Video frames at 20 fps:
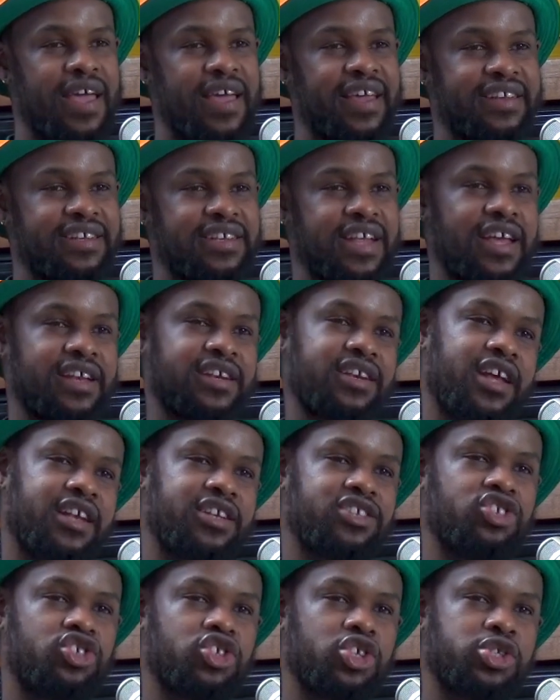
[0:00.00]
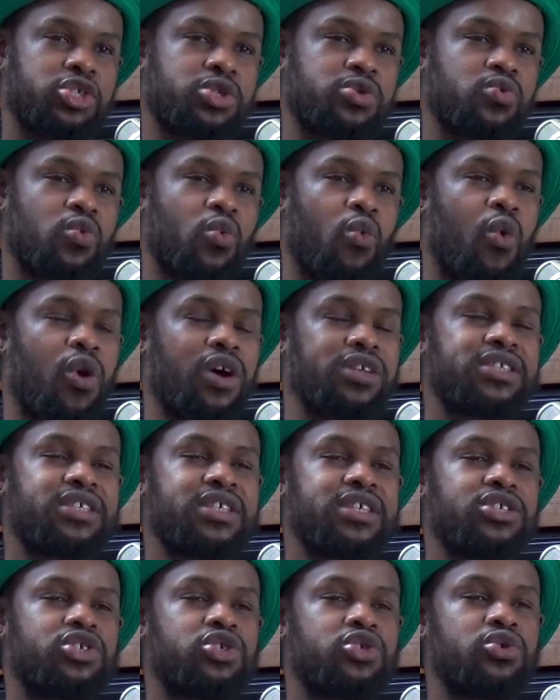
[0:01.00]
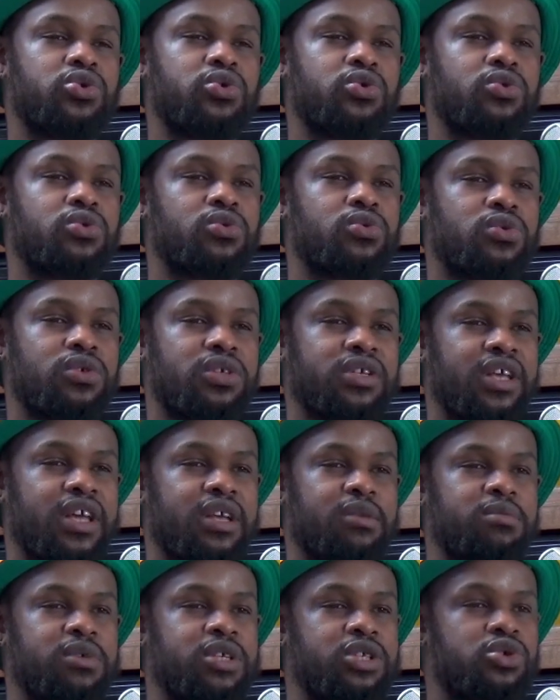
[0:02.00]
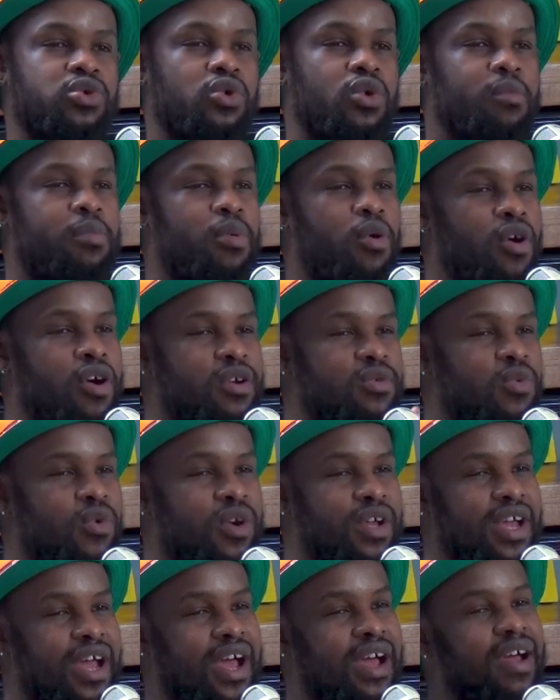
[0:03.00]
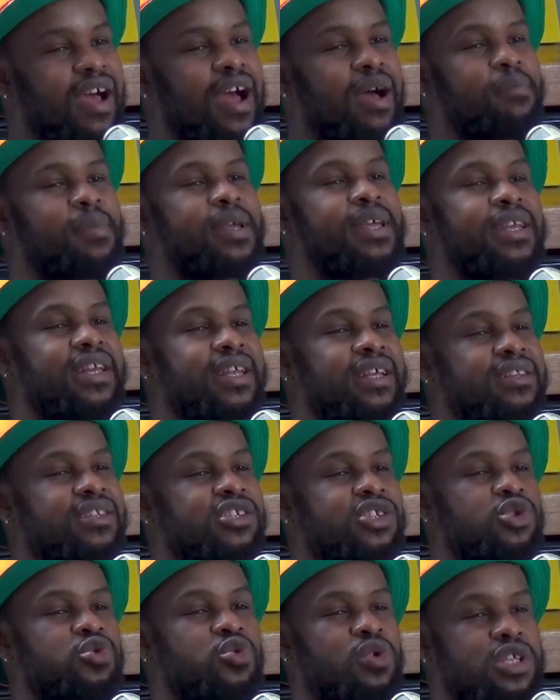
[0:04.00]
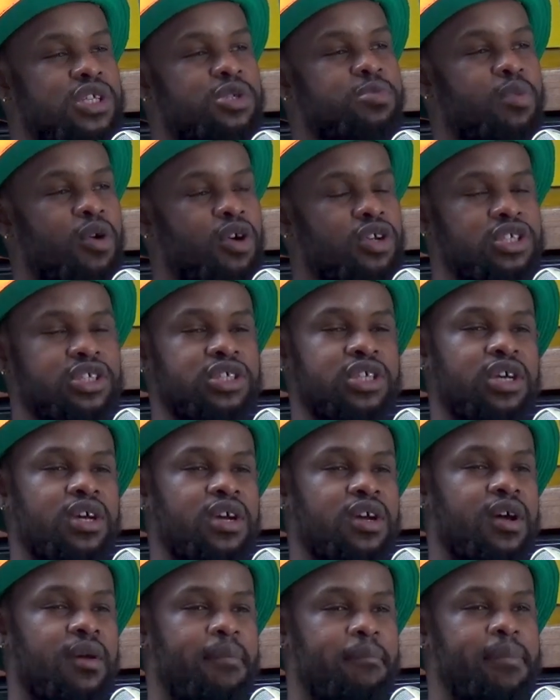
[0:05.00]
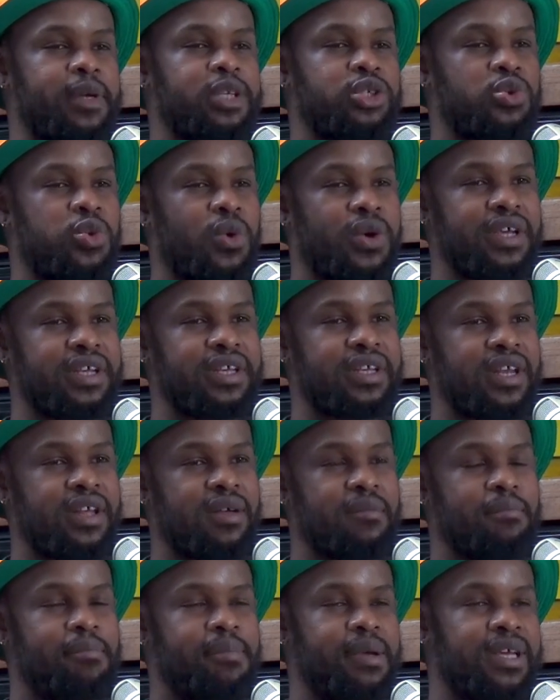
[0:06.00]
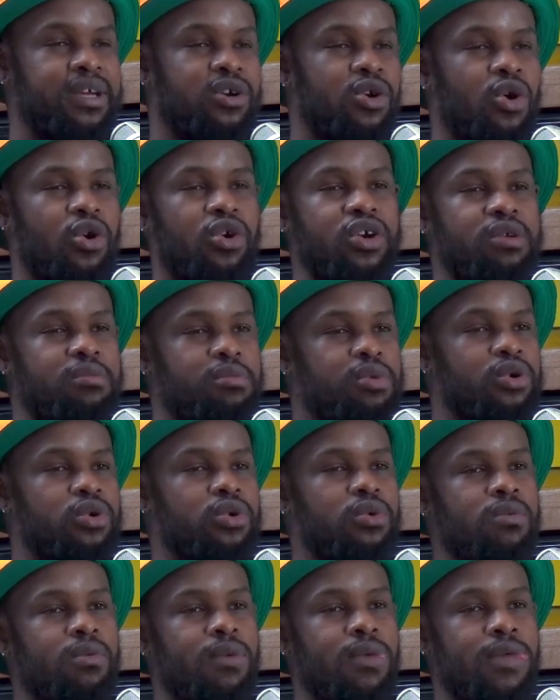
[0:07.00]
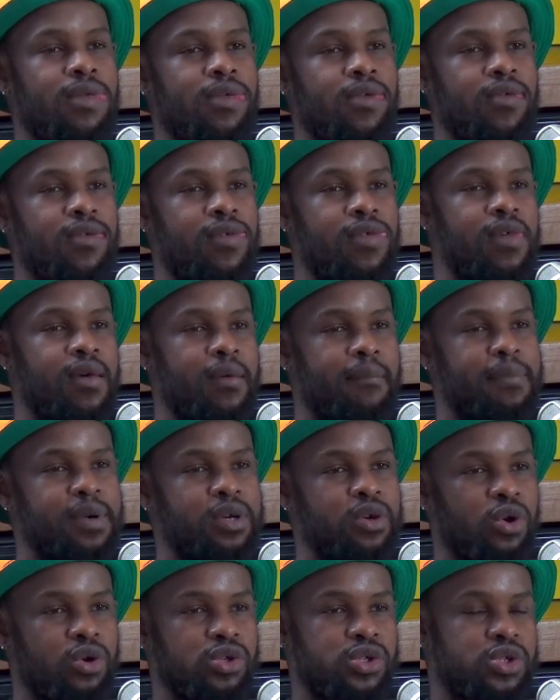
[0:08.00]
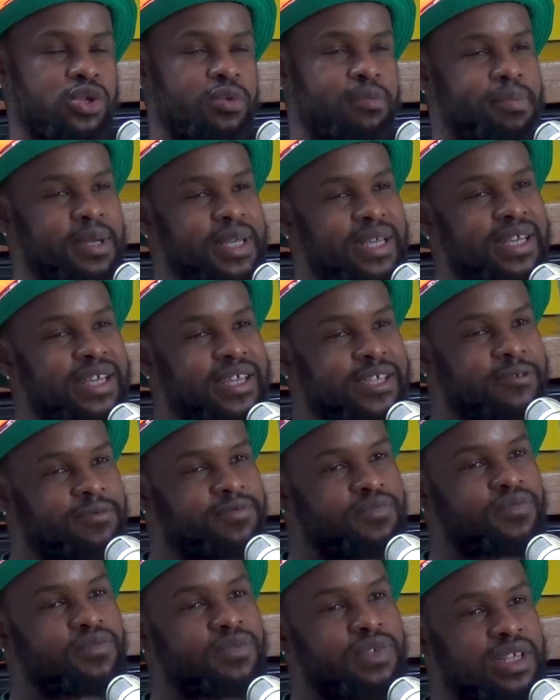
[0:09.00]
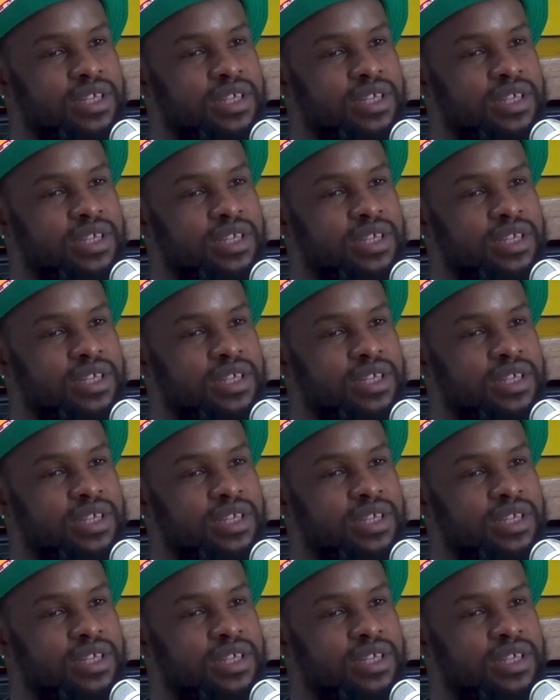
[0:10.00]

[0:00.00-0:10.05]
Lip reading: And just wanting to get me to a point where I'm hitting the sweet spot between being audible but also being